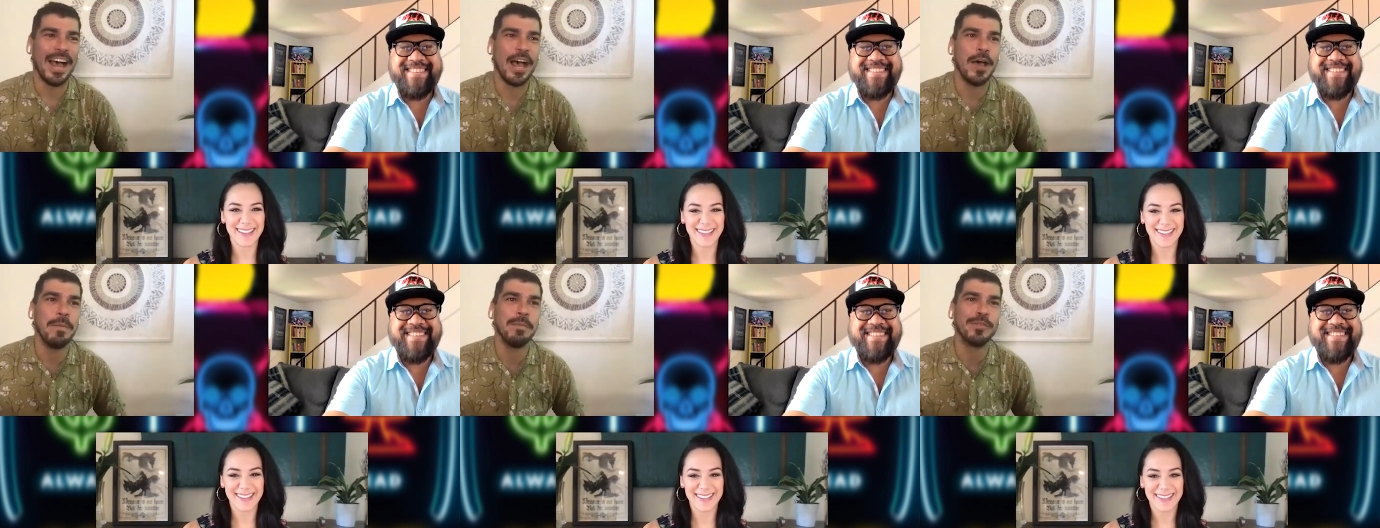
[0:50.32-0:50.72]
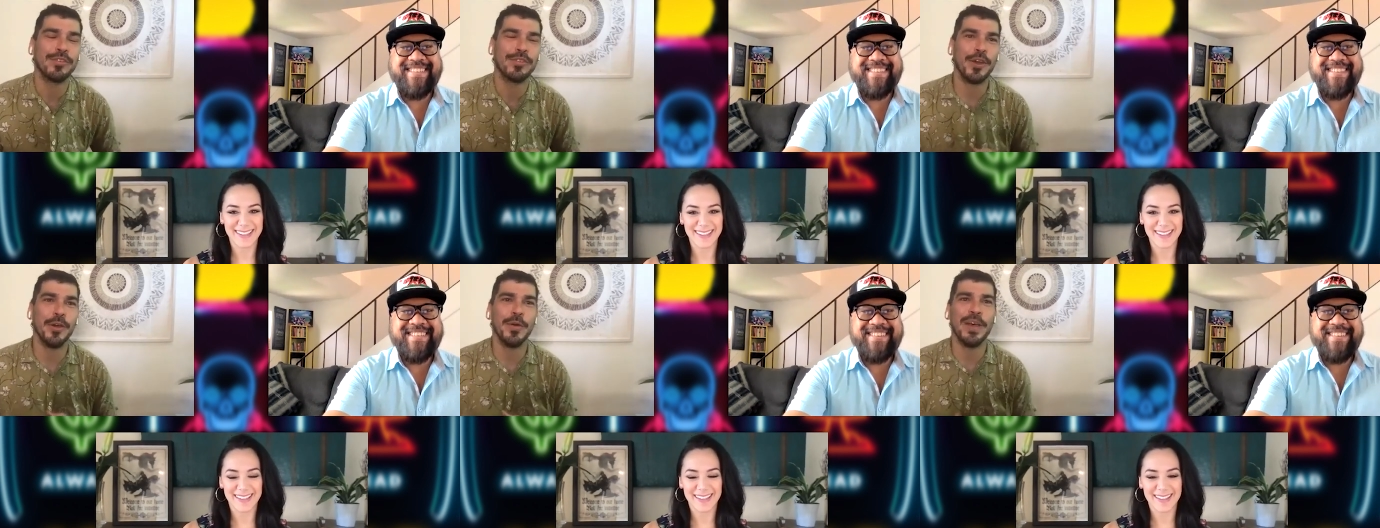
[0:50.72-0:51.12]
Speaker 1: um,
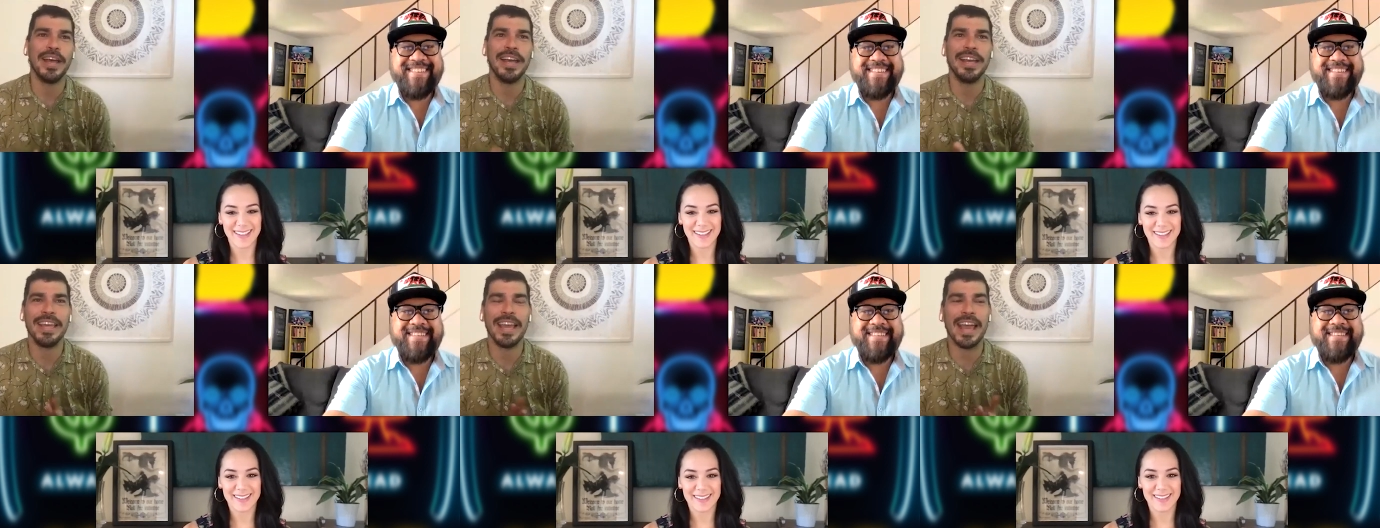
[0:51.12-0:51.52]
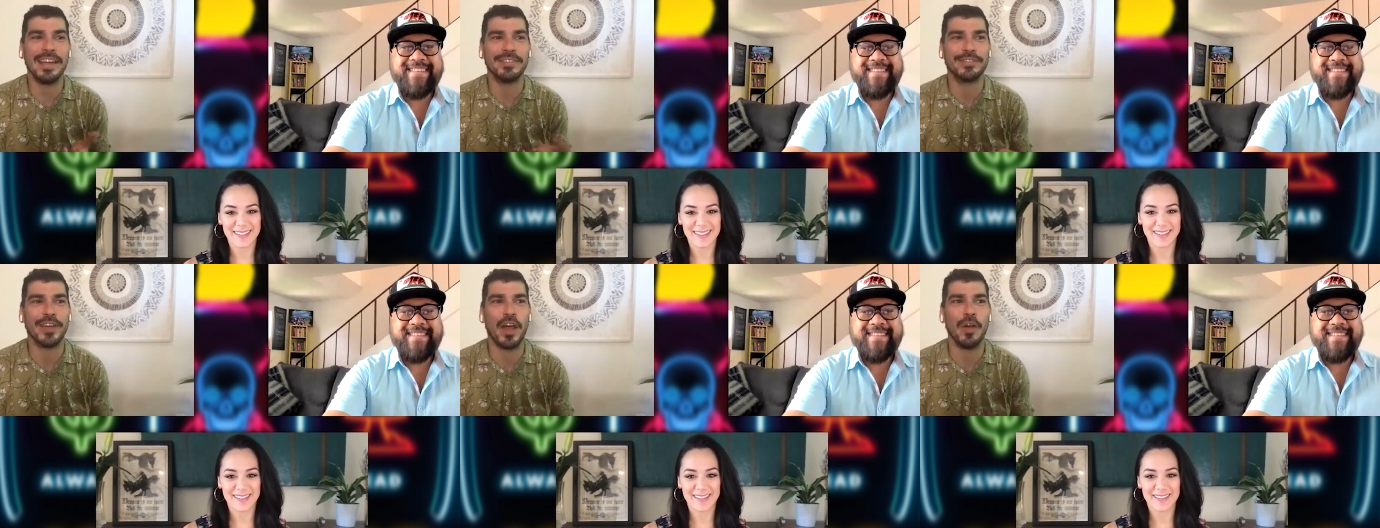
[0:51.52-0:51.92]
so uh,
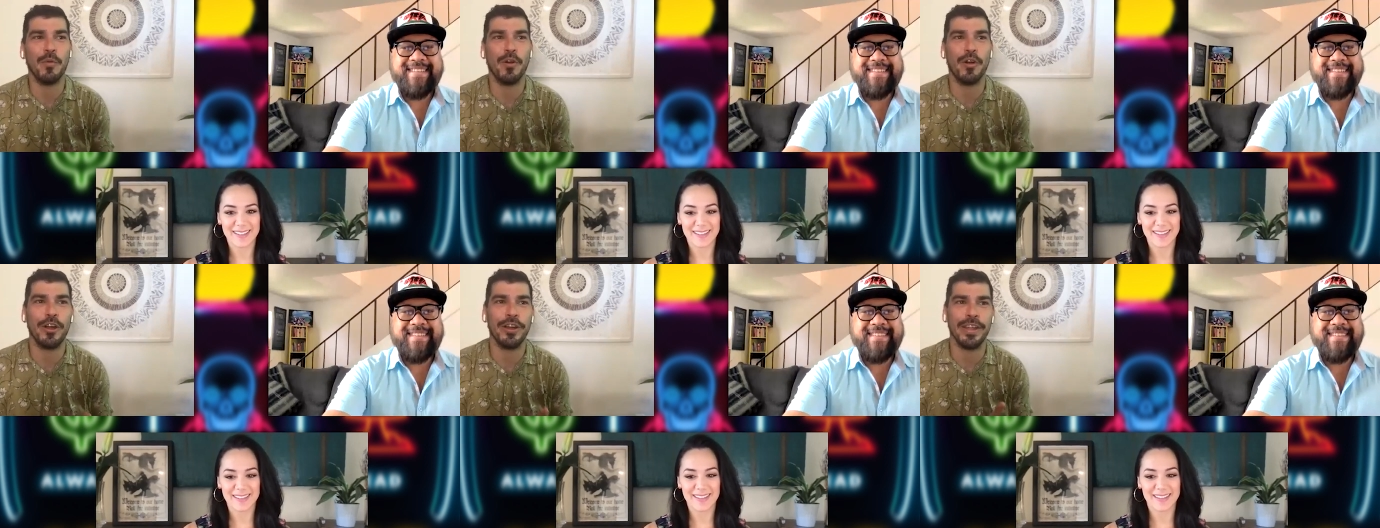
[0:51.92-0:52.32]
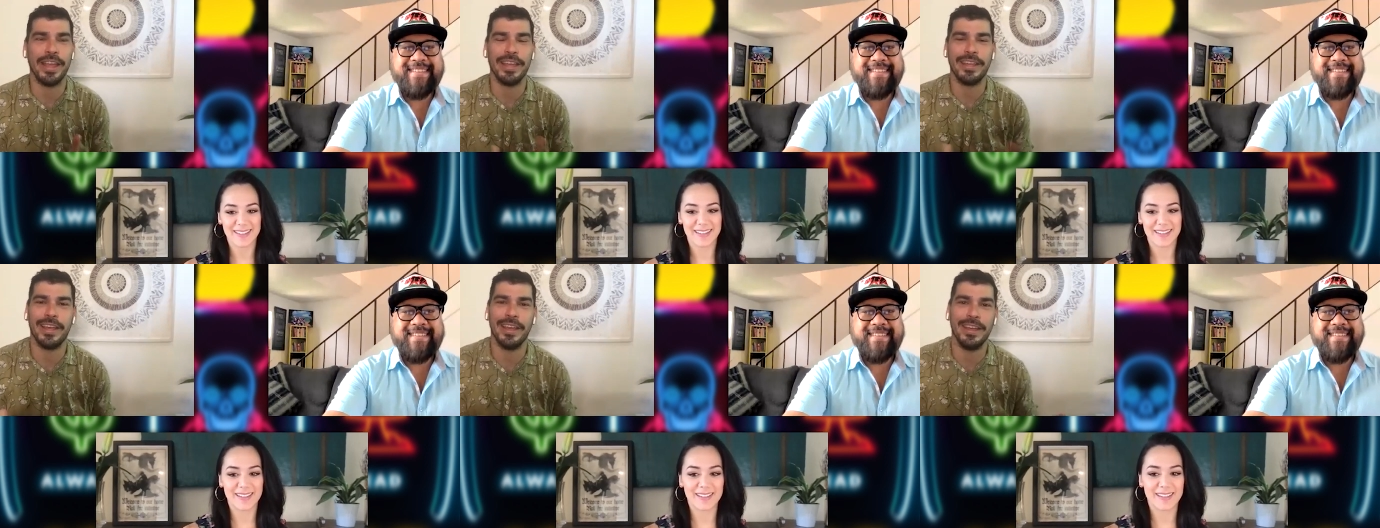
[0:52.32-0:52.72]
yeah, Scott Ward,
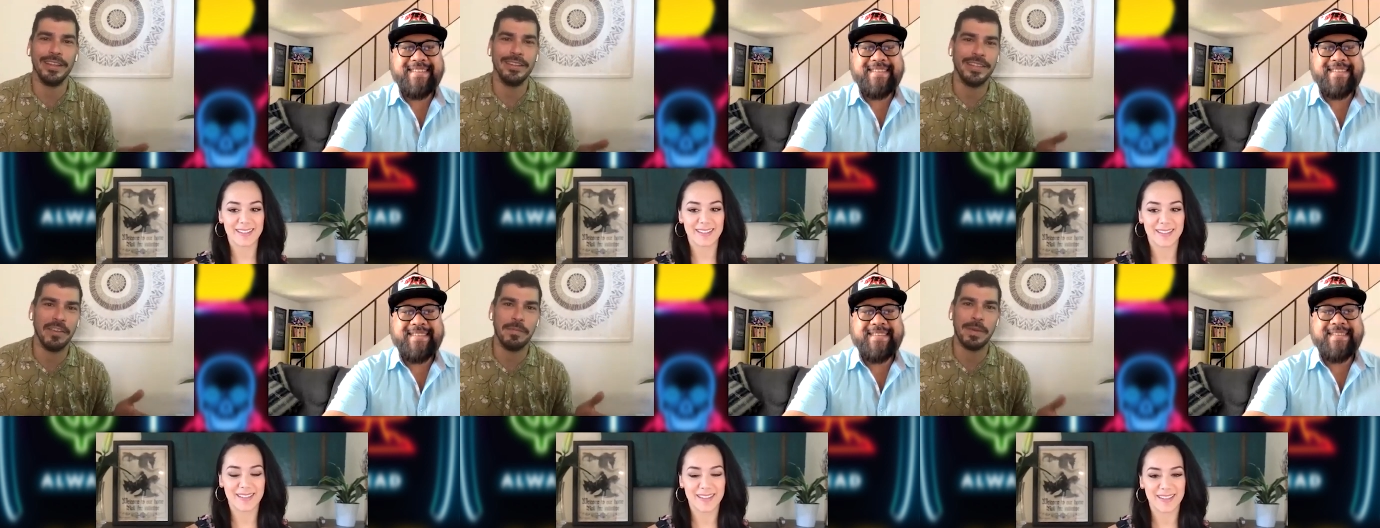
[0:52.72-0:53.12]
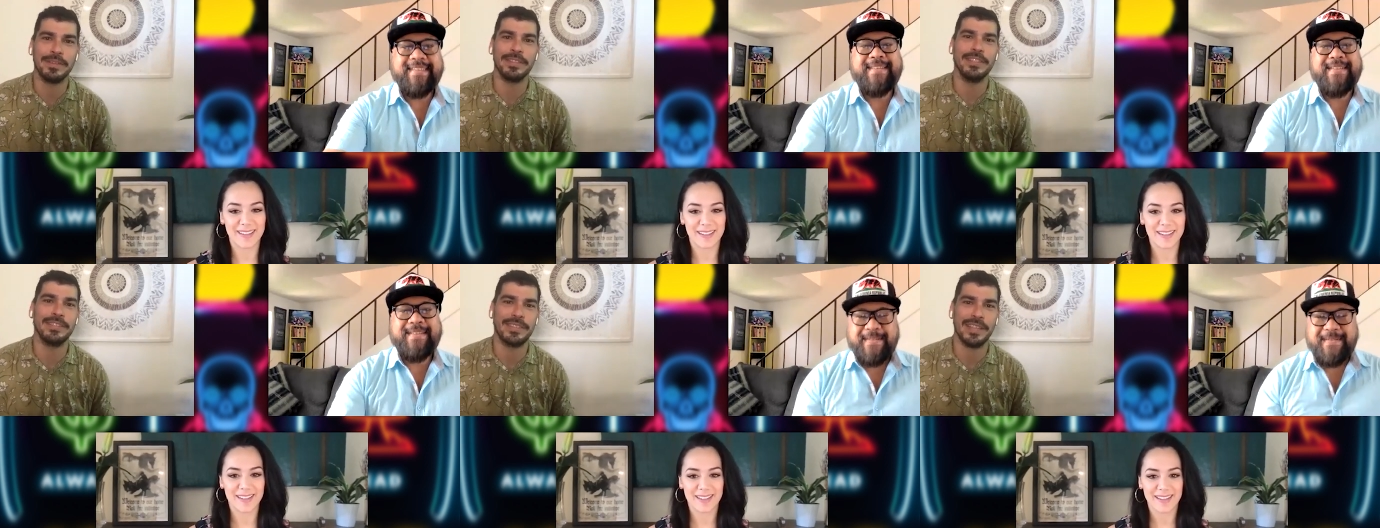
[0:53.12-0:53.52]
aka Dave
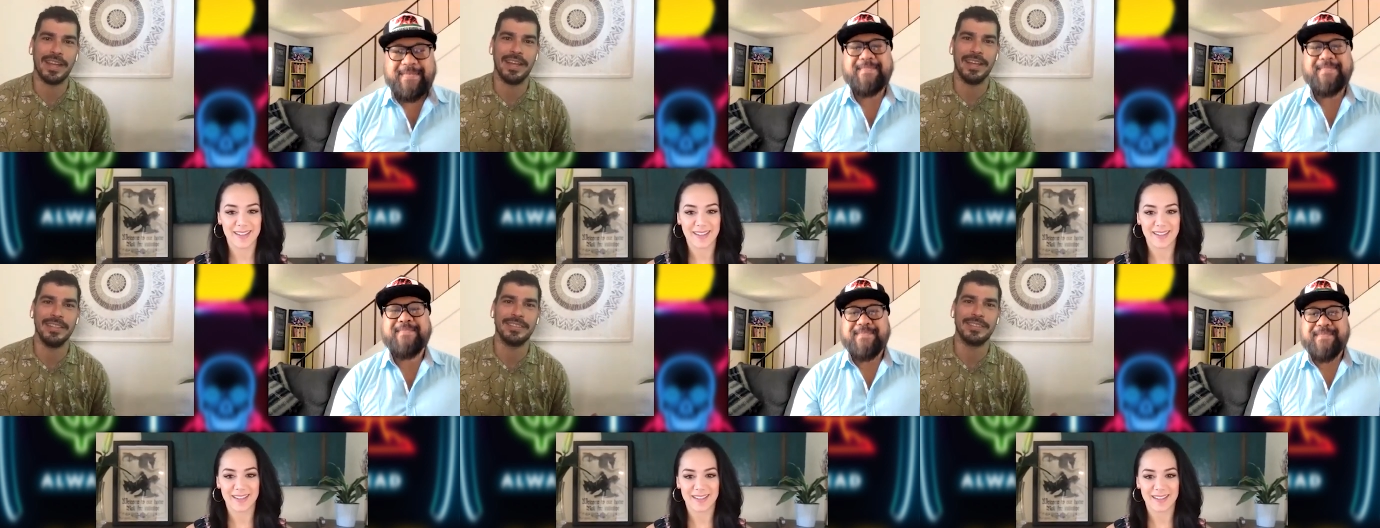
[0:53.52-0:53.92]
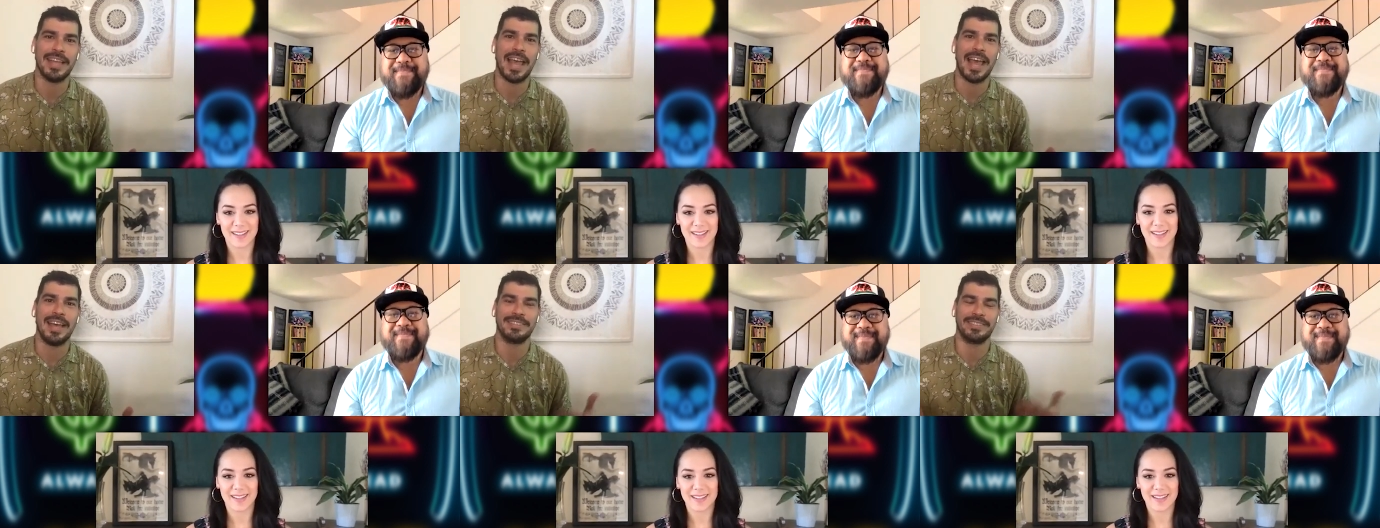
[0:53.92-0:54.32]
Bautista, is
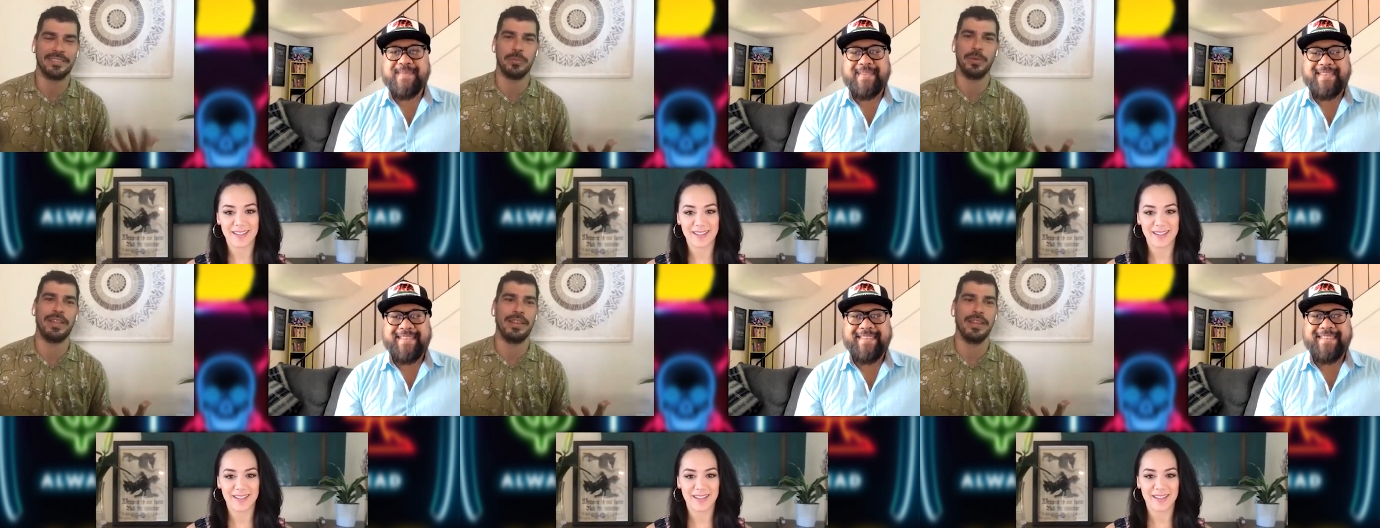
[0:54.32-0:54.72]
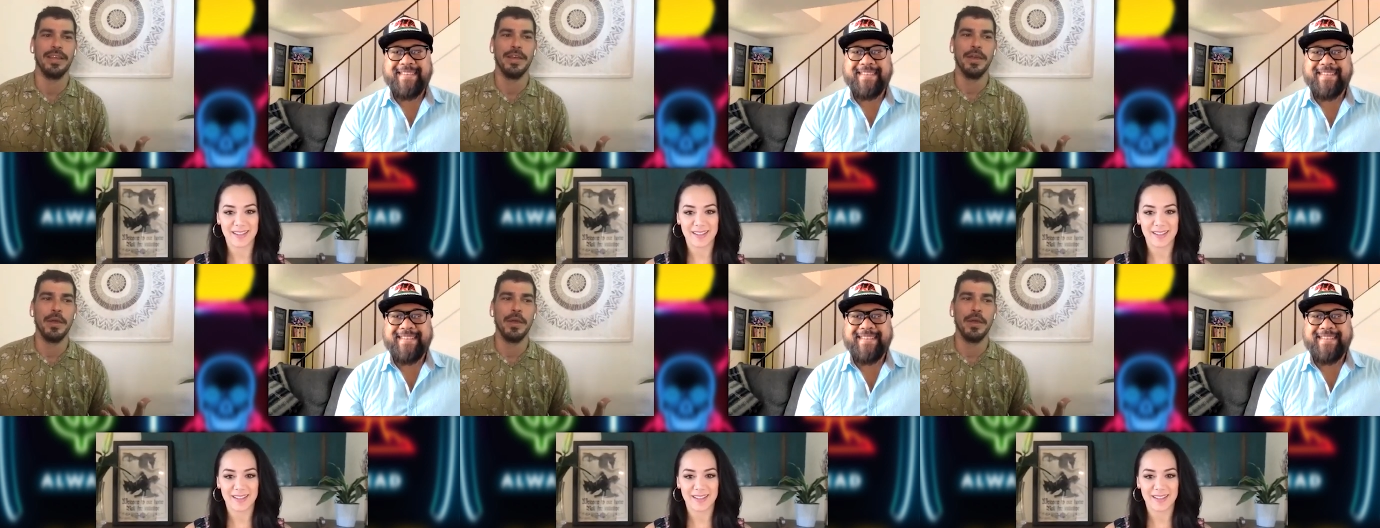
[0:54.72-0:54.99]
tasked with